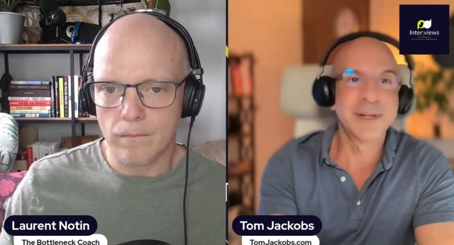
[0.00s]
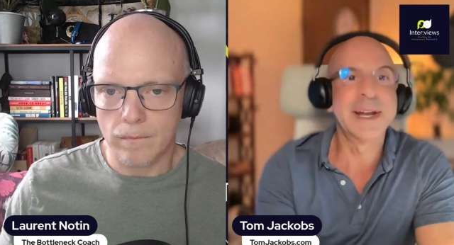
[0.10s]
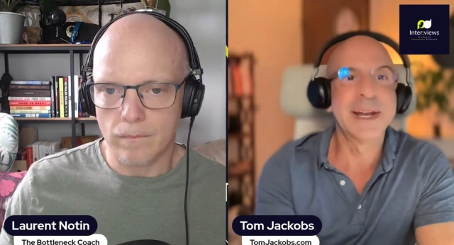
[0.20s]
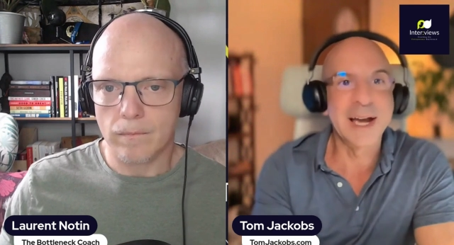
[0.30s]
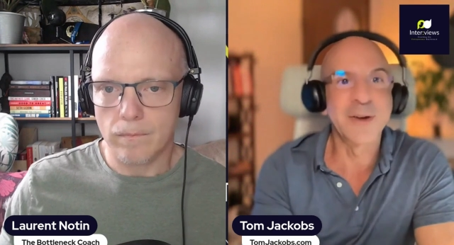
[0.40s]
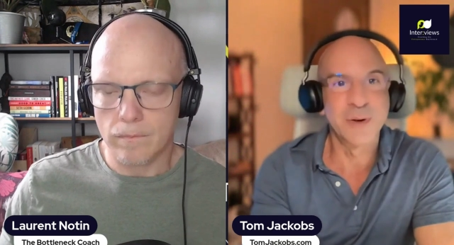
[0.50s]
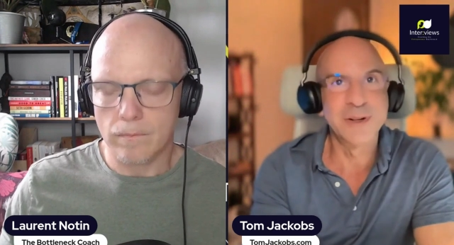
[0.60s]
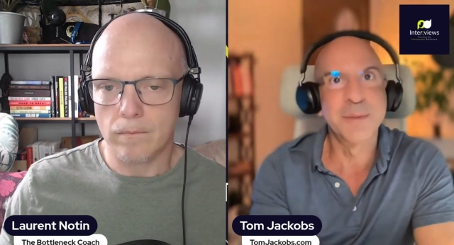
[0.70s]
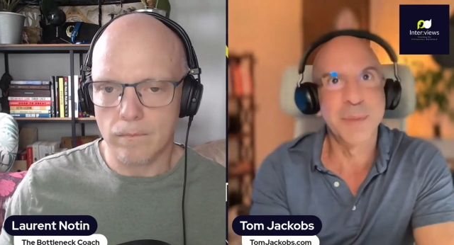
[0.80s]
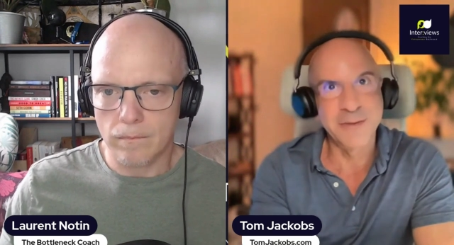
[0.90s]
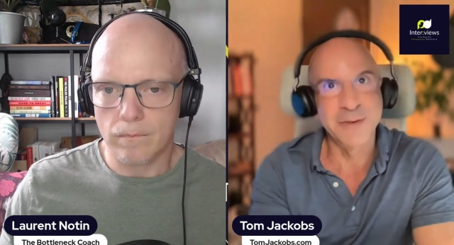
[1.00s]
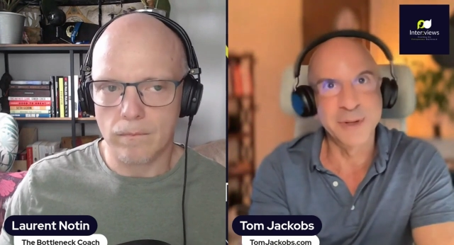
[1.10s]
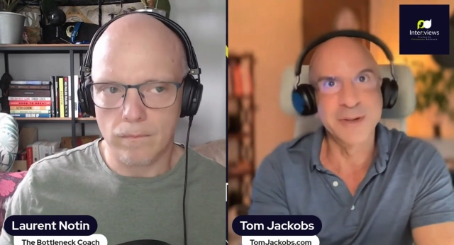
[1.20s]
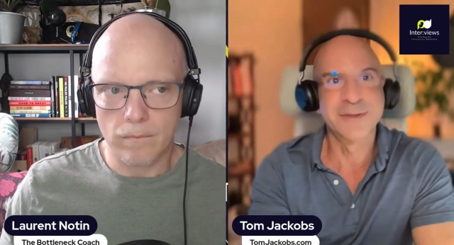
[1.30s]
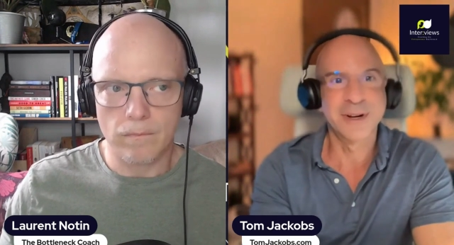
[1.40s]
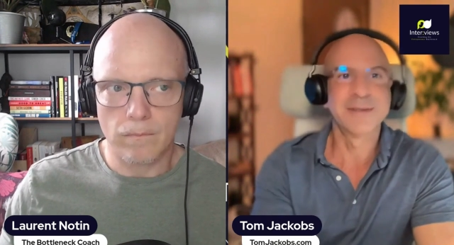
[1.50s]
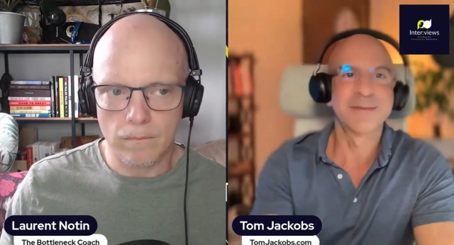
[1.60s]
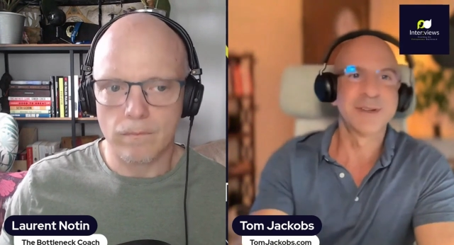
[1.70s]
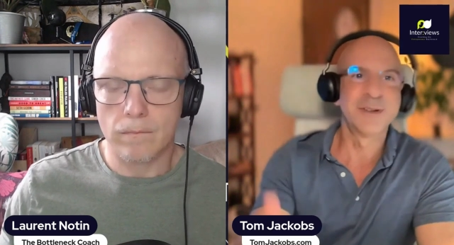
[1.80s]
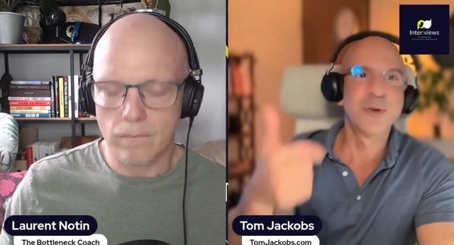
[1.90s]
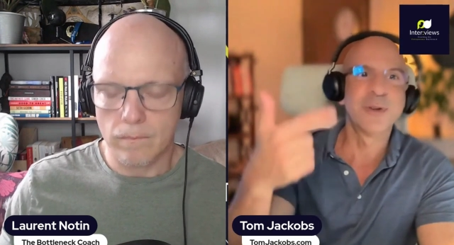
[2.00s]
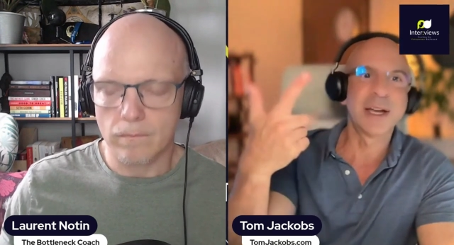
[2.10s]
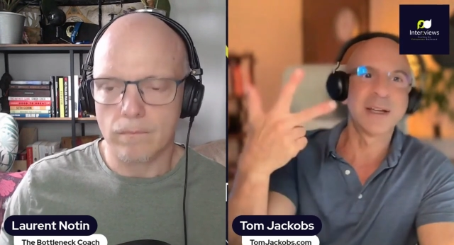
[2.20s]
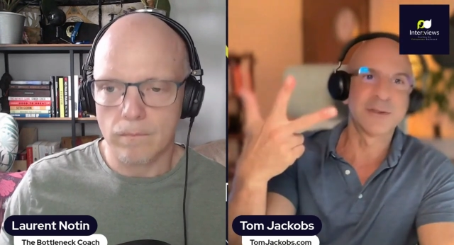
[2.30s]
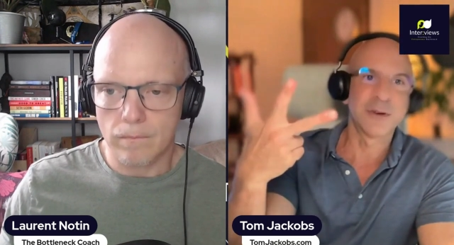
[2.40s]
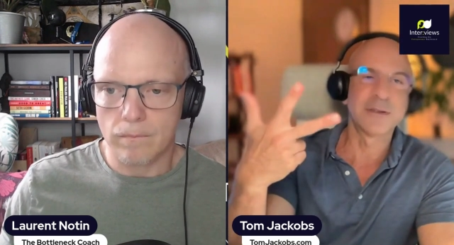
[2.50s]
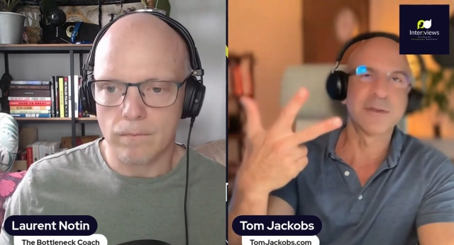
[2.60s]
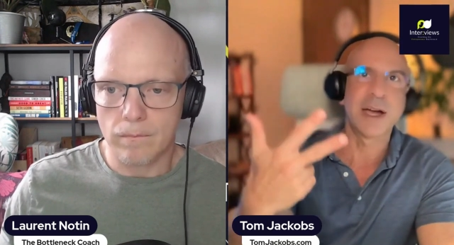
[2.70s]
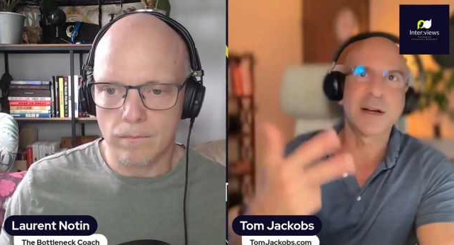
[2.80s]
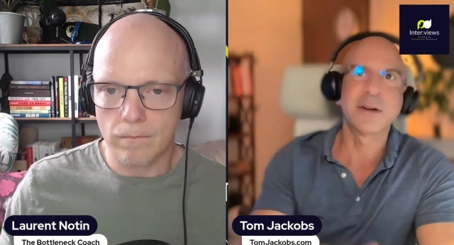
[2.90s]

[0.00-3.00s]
Speaker 1: not going to buy from you, right? The no like and trust factor.